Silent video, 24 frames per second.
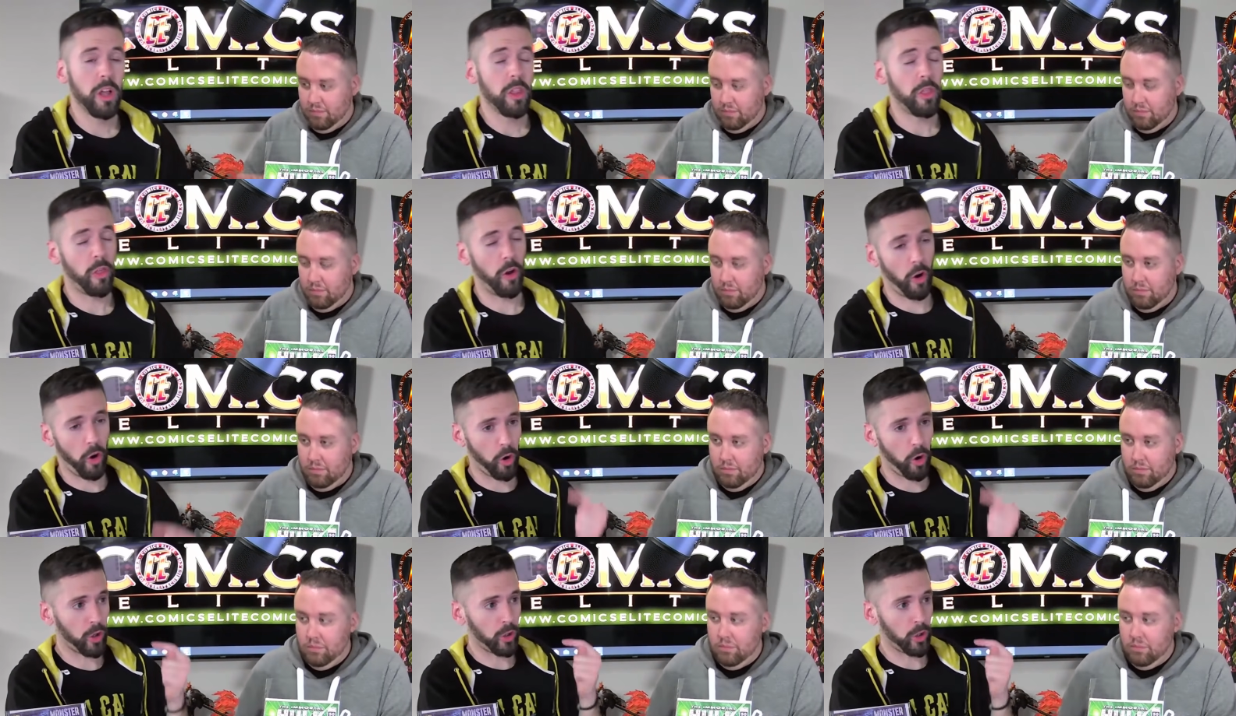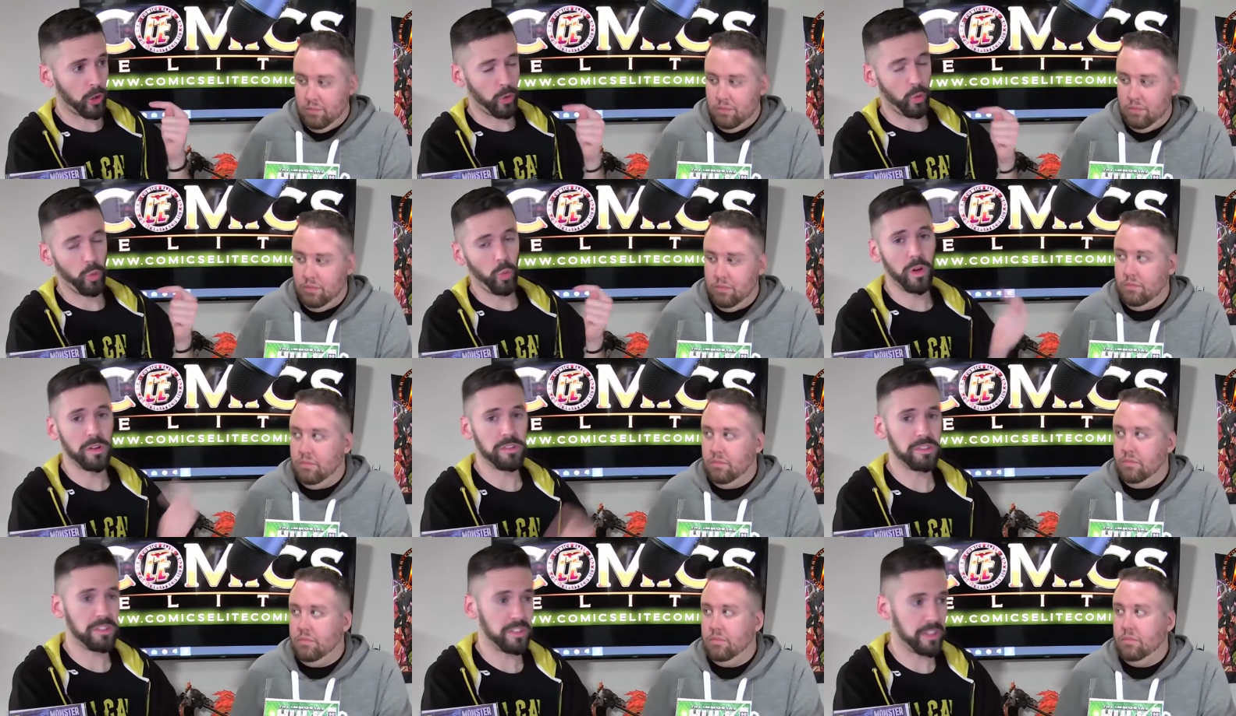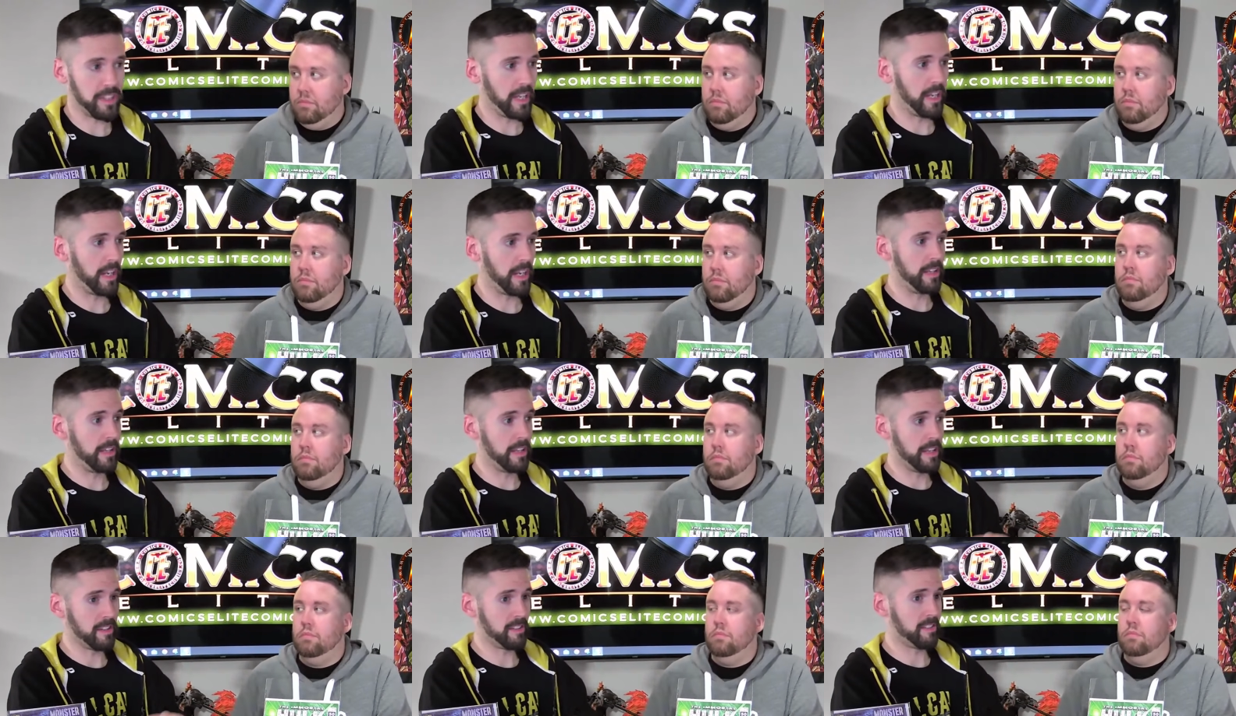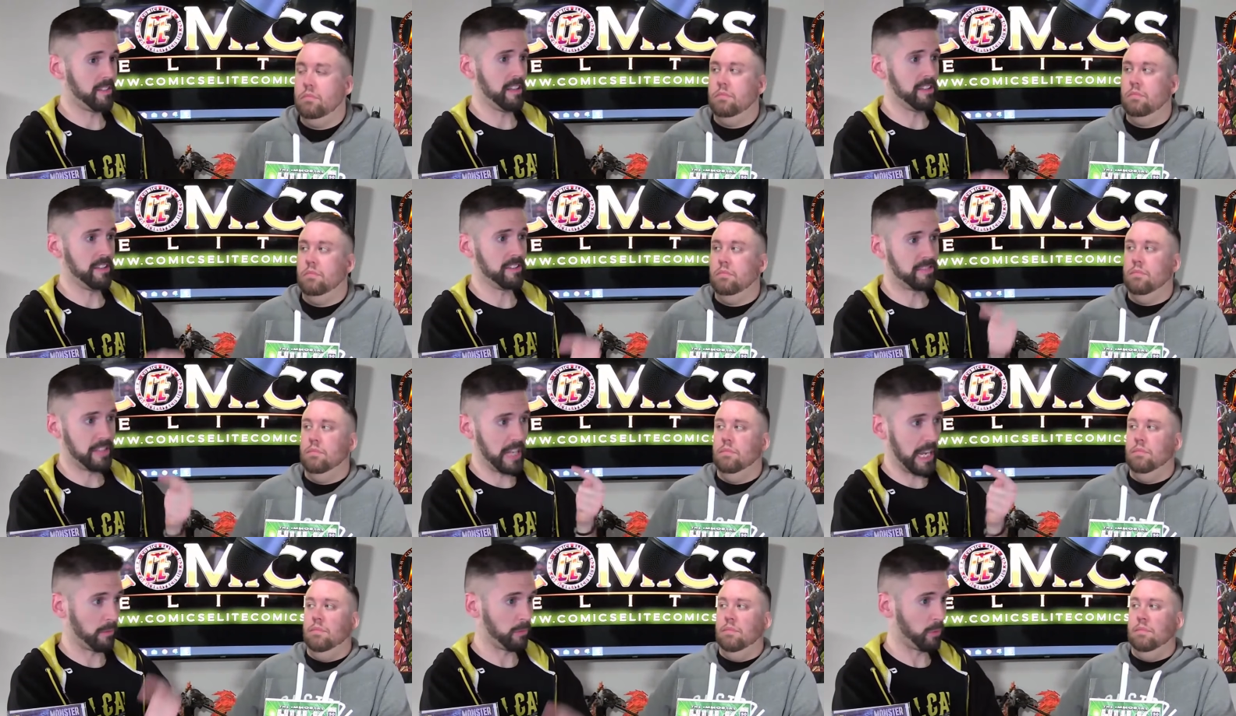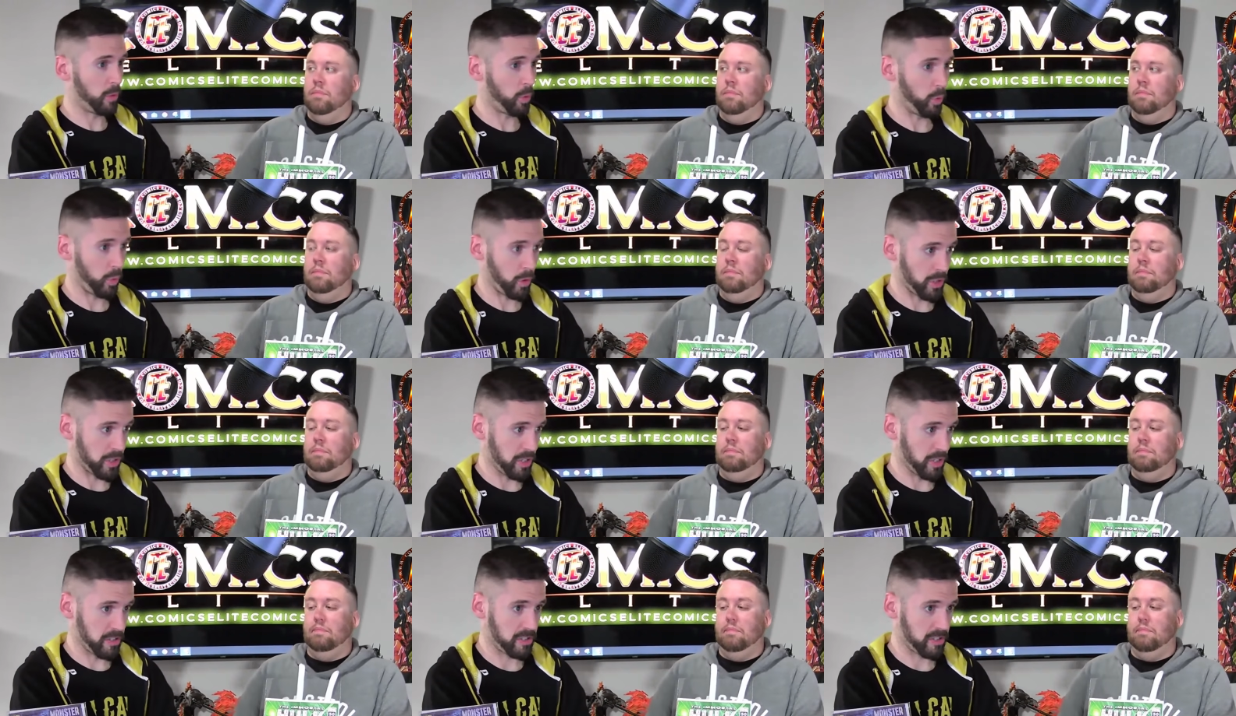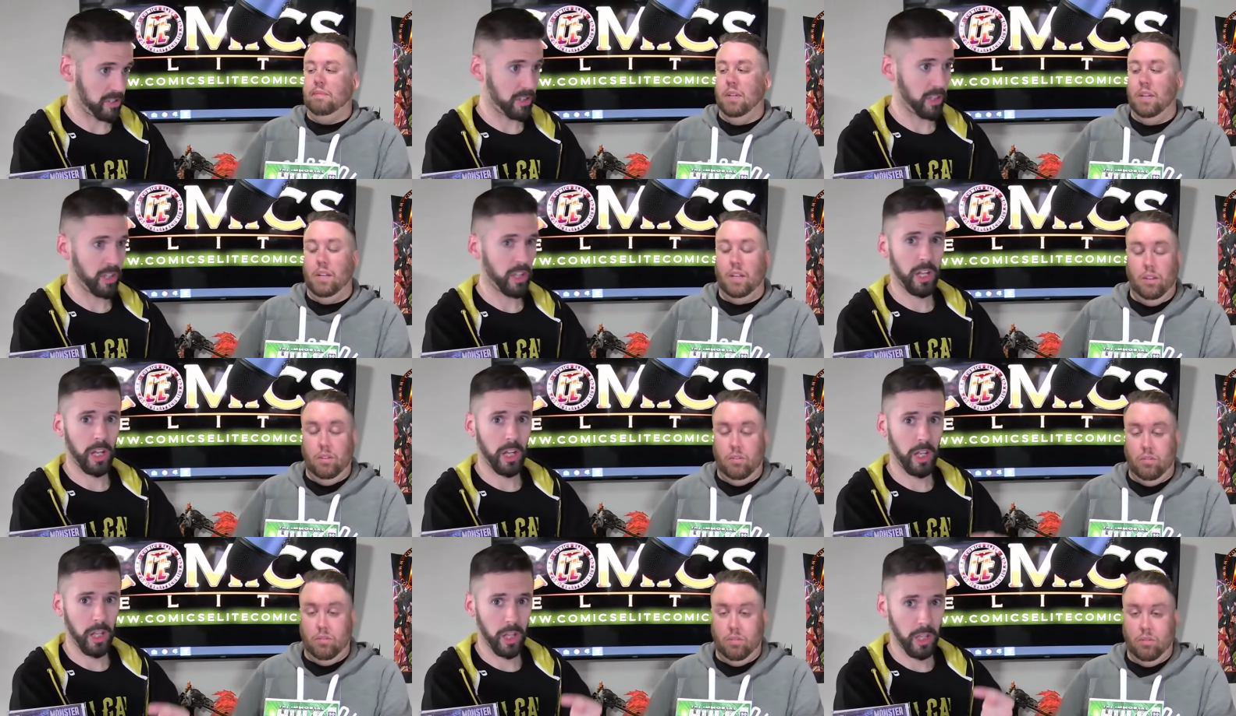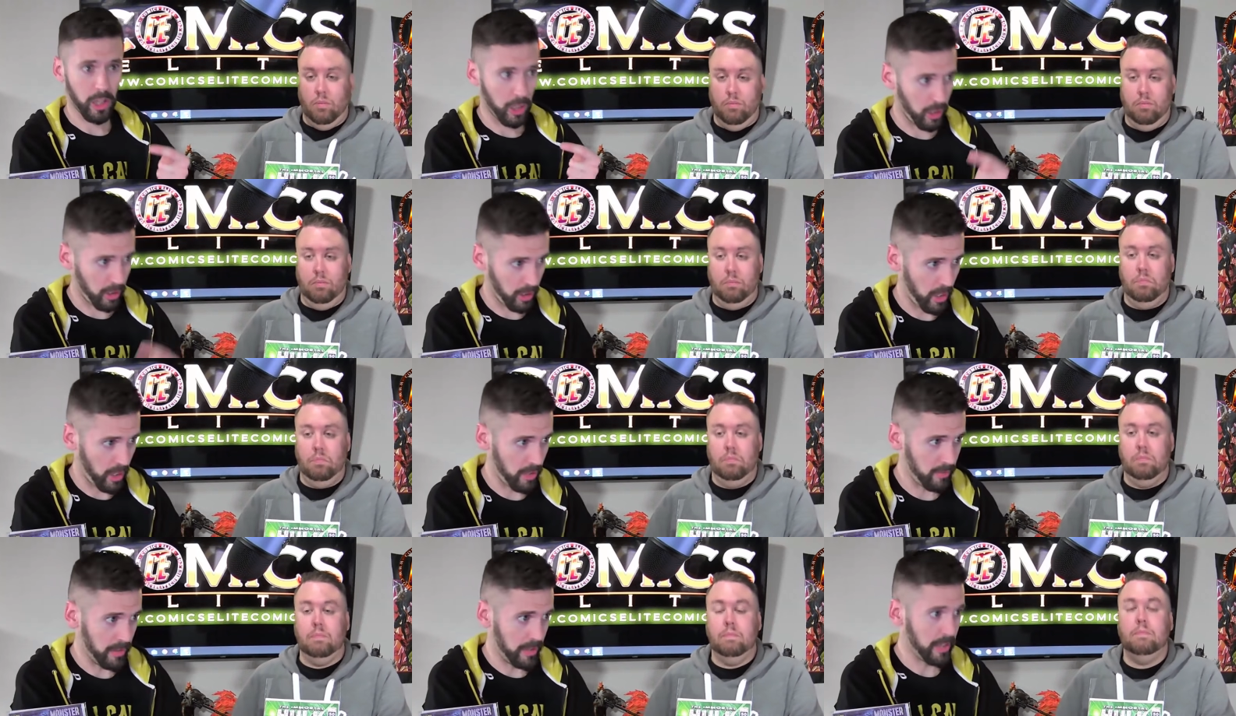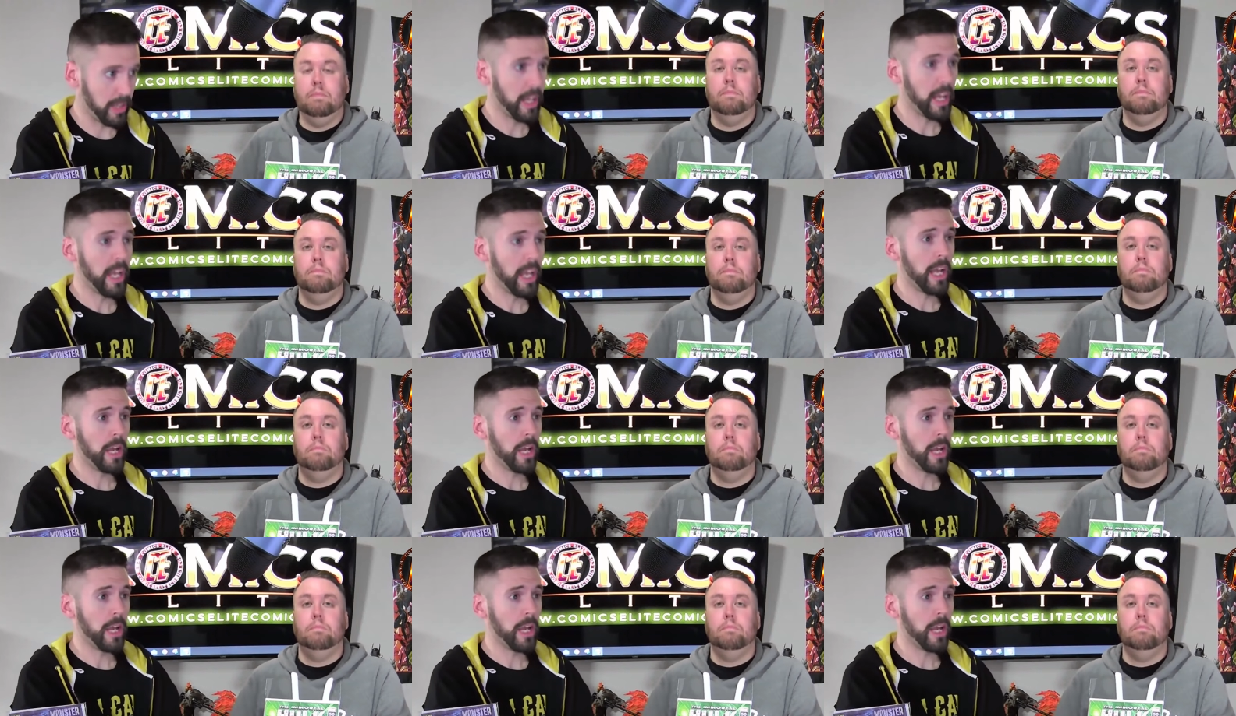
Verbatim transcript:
Speaker 1: The art, once again, in this is damn gorgeous. It is. Love it.